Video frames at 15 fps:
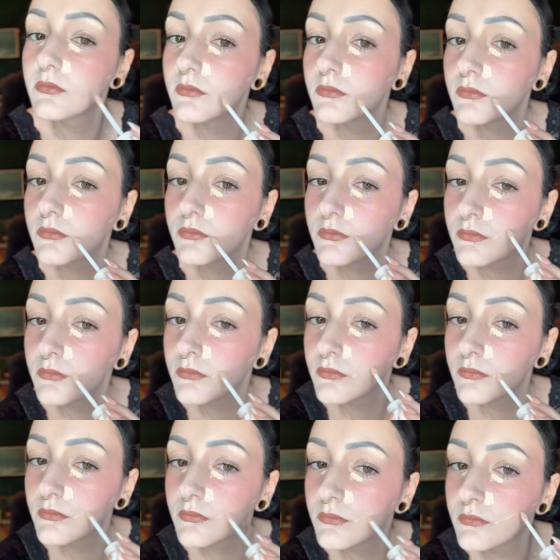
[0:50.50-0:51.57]
a bit of
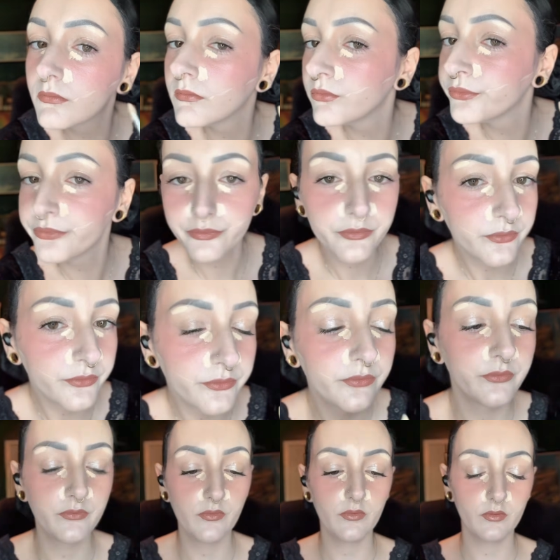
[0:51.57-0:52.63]
lift and
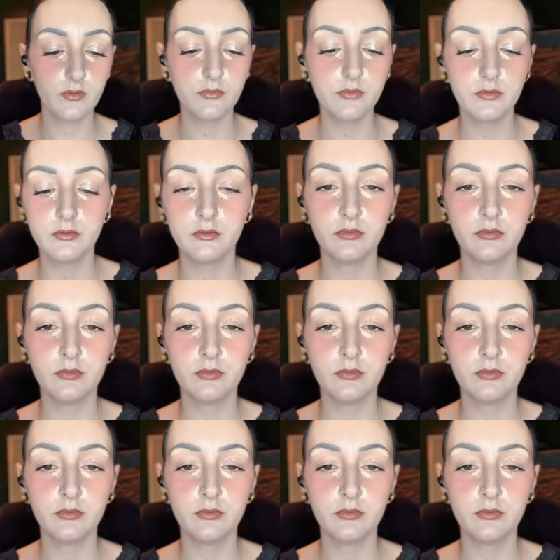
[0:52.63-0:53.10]
brightening.